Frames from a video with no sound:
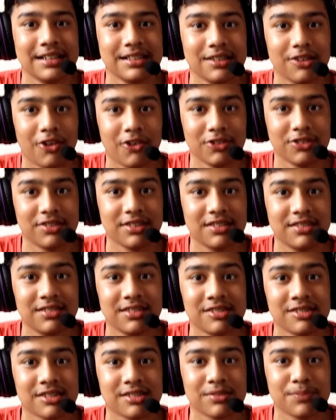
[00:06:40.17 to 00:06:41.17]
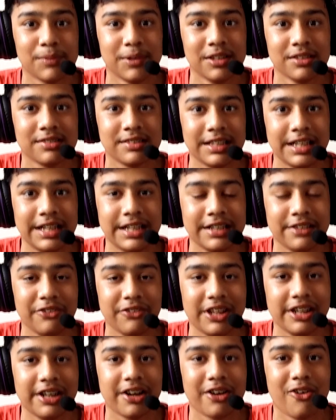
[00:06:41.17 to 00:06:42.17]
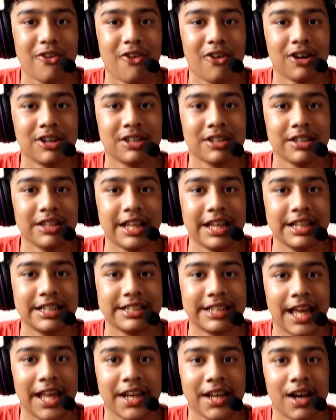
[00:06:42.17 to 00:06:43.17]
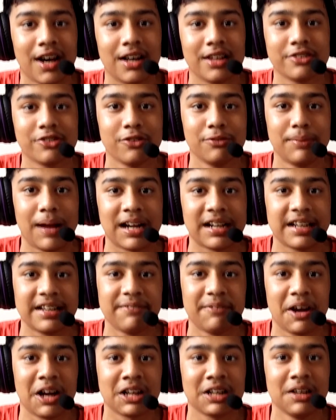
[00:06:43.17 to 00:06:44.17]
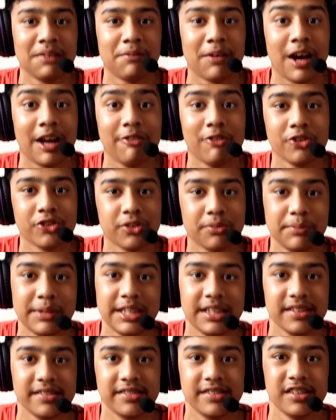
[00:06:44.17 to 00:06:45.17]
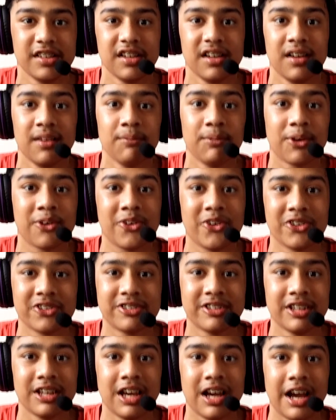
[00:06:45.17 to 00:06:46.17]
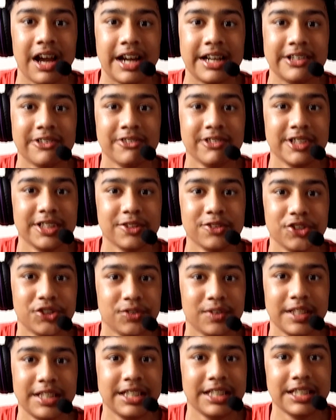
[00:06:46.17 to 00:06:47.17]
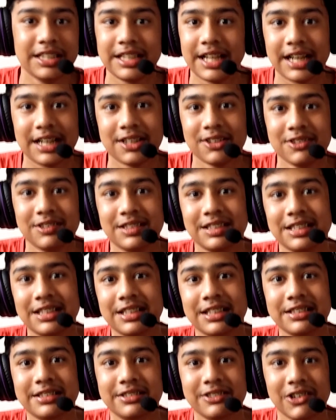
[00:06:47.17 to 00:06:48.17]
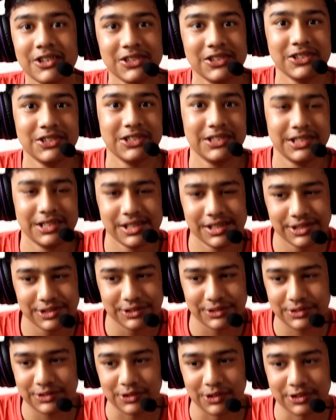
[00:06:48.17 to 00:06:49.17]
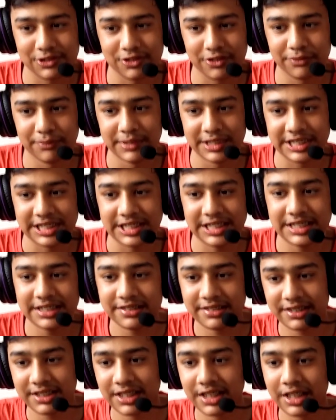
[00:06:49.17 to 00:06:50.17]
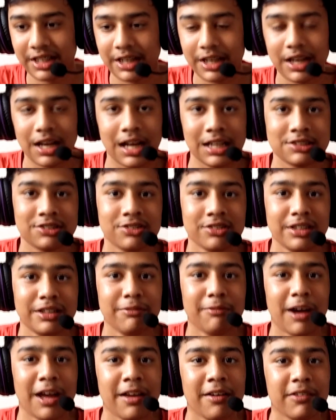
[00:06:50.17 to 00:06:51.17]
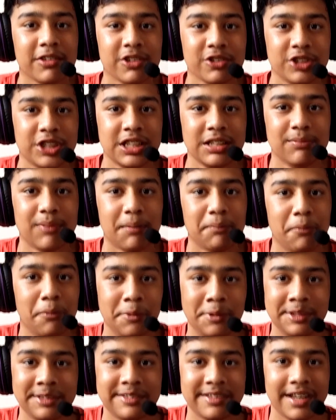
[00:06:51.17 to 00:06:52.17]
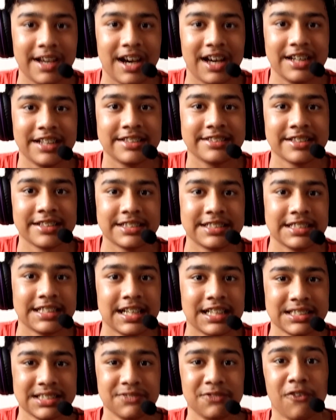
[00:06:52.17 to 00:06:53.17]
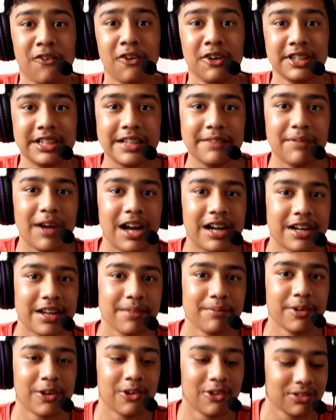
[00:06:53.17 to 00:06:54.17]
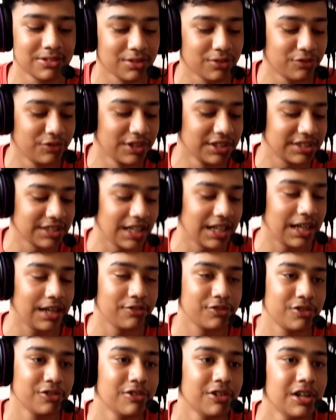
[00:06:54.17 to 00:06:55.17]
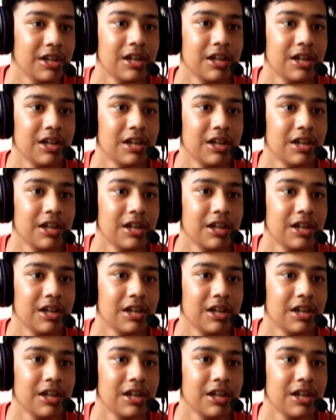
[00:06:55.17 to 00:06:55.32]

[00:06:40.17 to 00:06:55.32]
on 66% when it got like 10 hours of battery backup, I was amazed, because I don't usually get to see those sorts of machines. Actually, my Toshiba Portage R830 has a faulty battery, because of which I have to